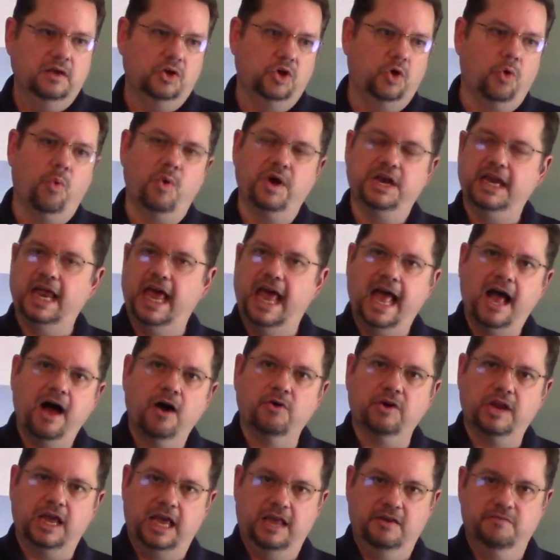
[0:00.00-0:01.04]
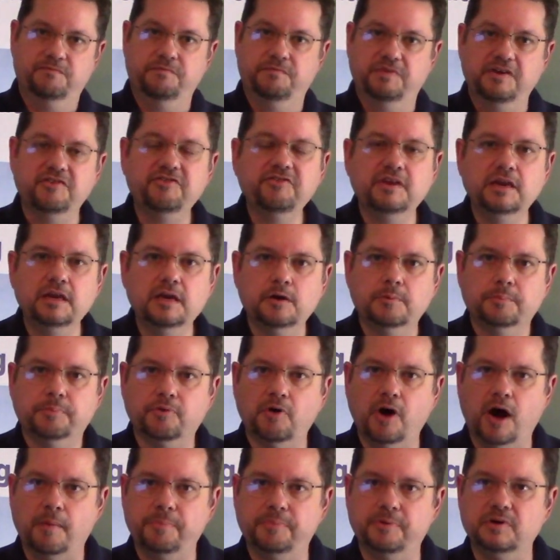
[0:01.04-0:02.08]
Going out and visiting a
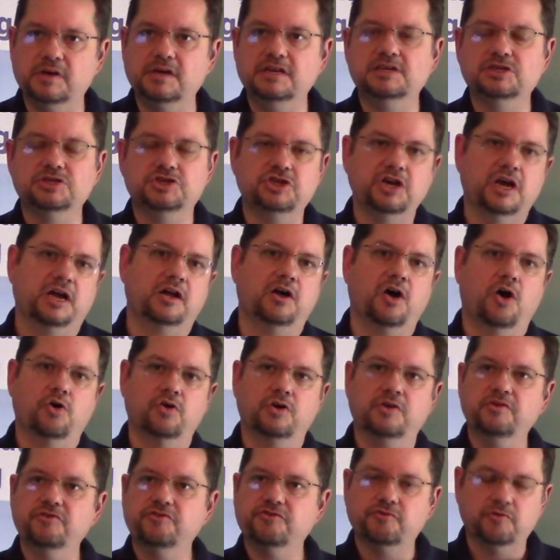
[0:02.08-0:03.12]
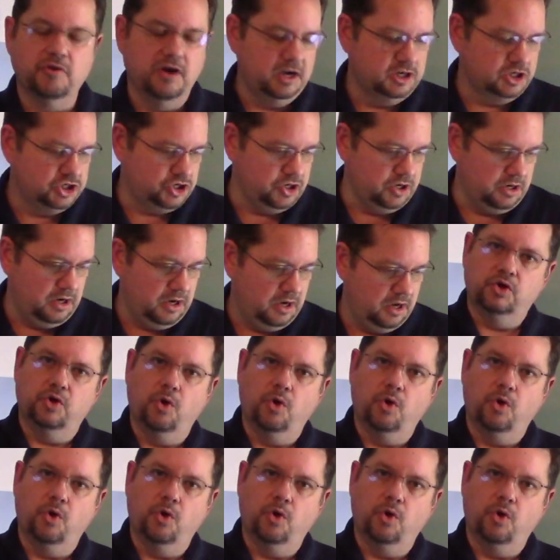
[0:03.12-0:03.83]
property to check on construction.